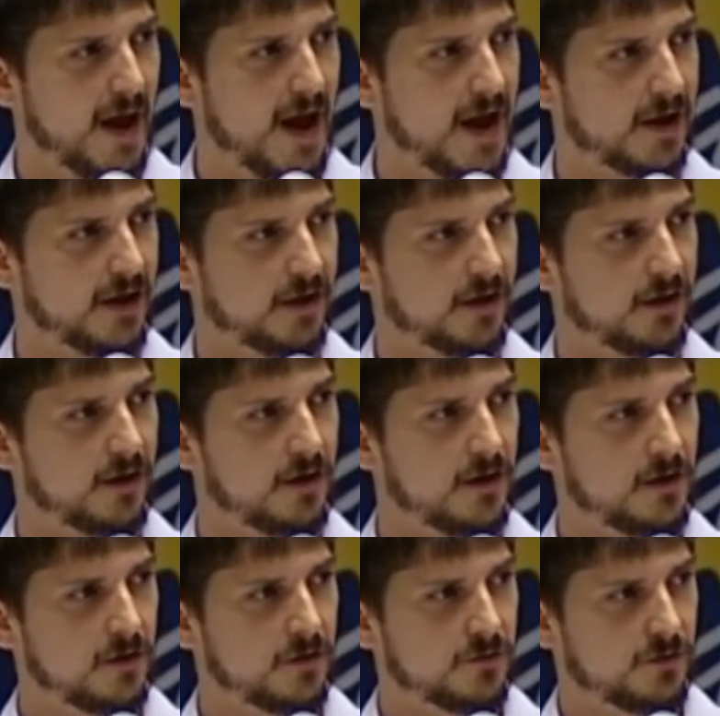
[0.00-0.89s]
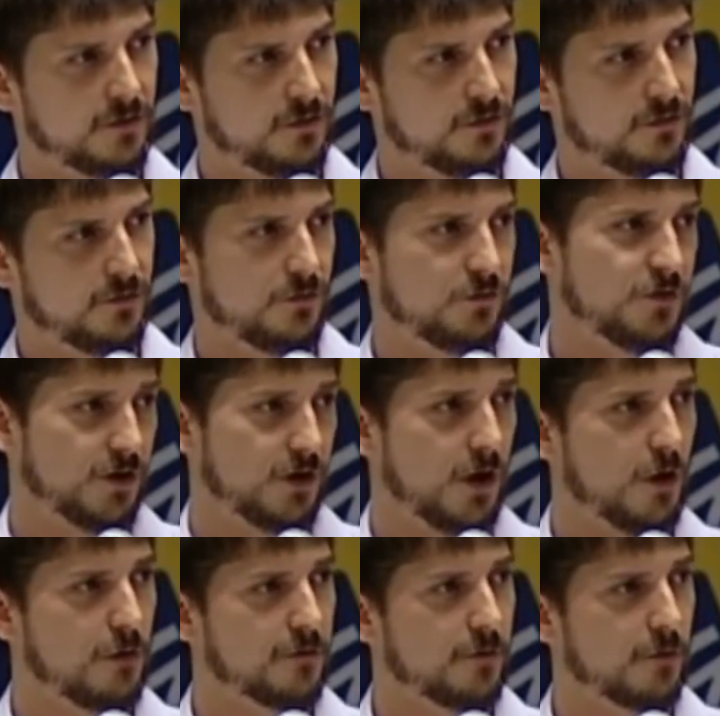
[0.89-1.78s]
backing to
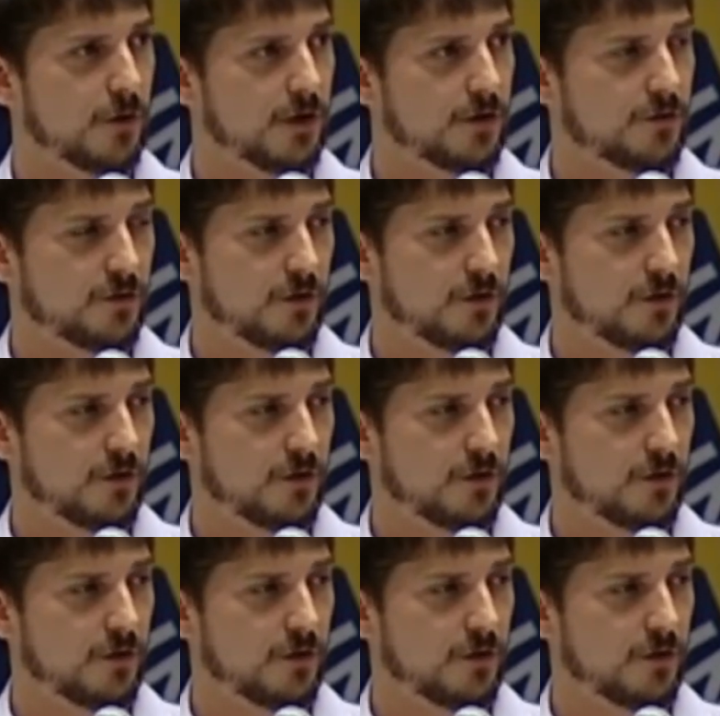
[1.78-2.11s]
go for it.